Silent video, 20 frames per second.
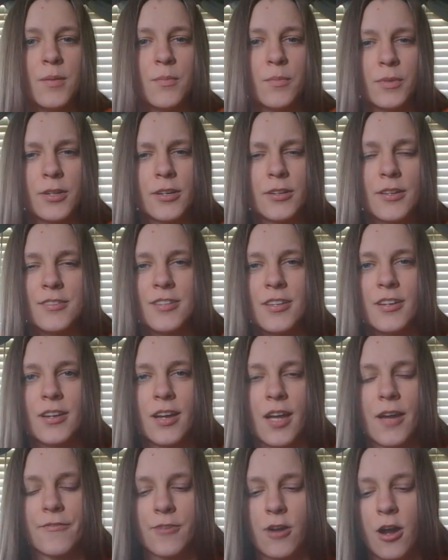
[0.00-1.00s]
But there's like I
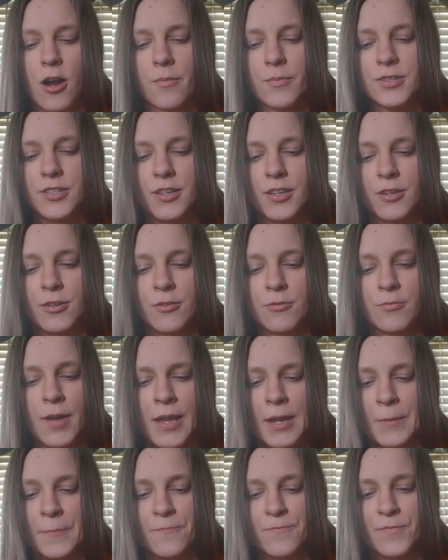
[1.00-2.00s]
have comments like, you know,
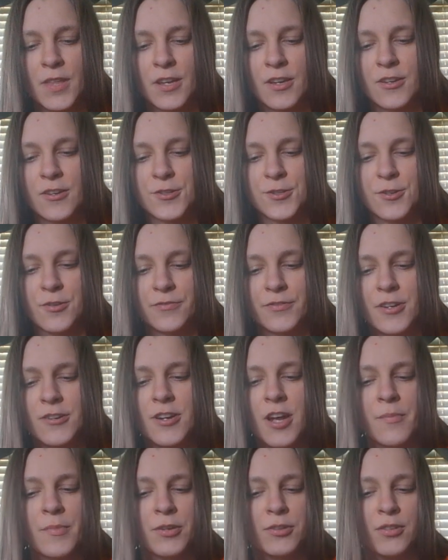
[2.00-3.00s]
hey, so if they're
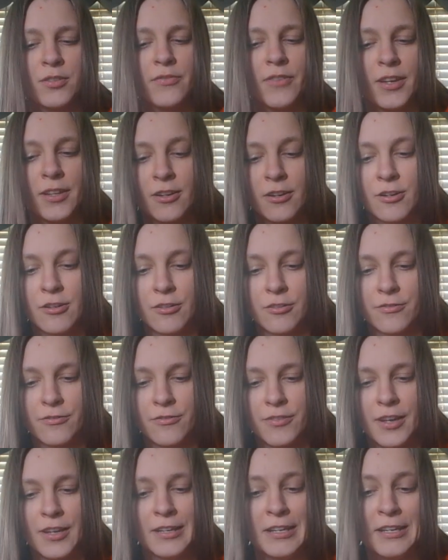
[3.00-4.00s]
coming to invade
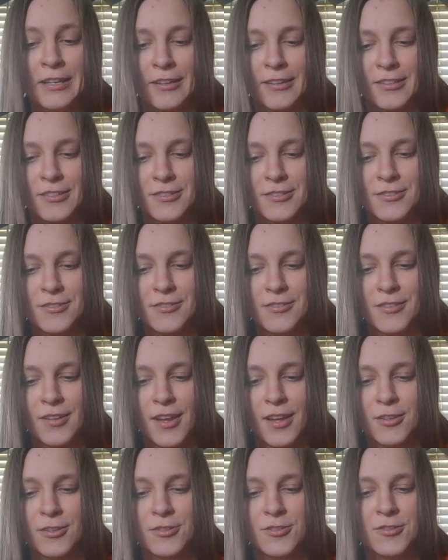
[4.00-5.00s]
Earth and eat us,
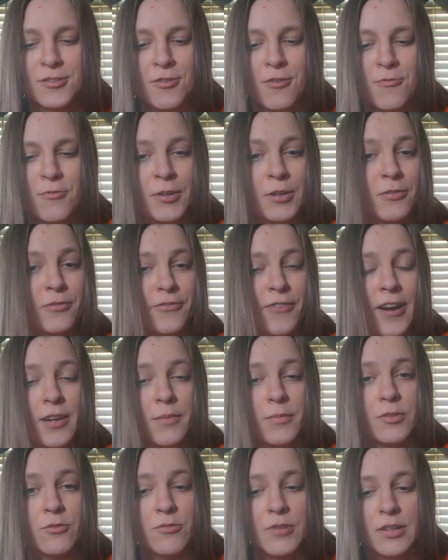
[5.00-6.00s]
and so we don't fight
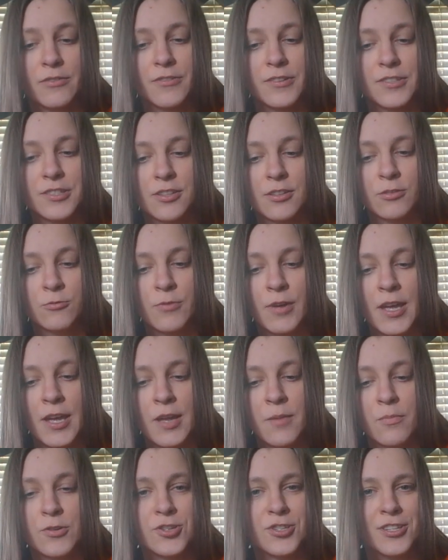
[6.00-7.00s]
them in a real physical
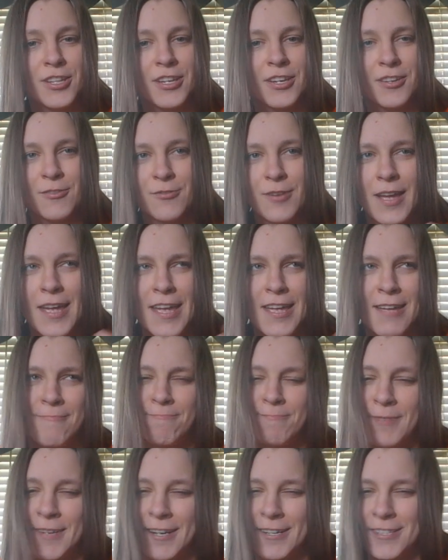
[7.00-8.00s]
way, but just like, you know, hey,
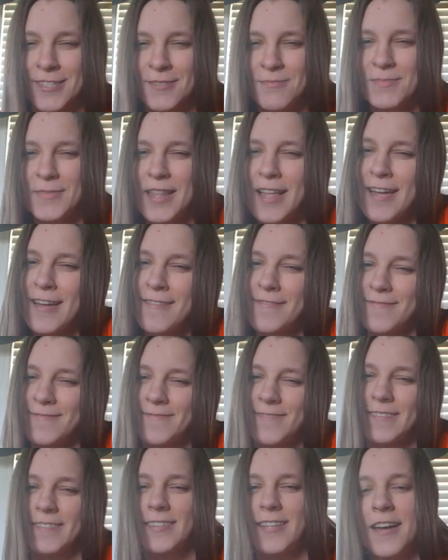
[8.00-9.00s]
here's some love,
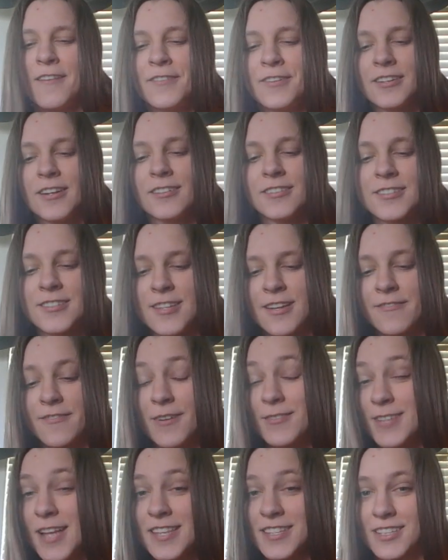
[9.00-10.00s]
I love you and all this stuff,
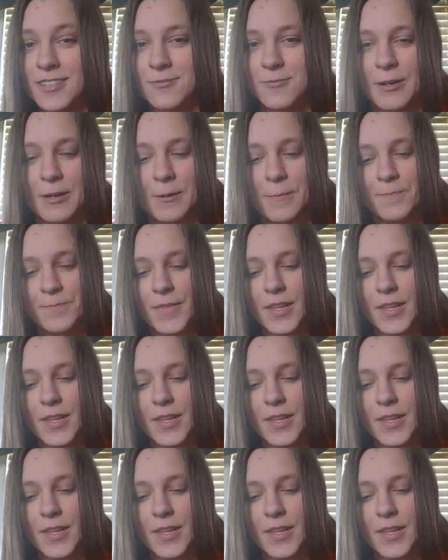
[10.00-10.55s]
how that's gonna work?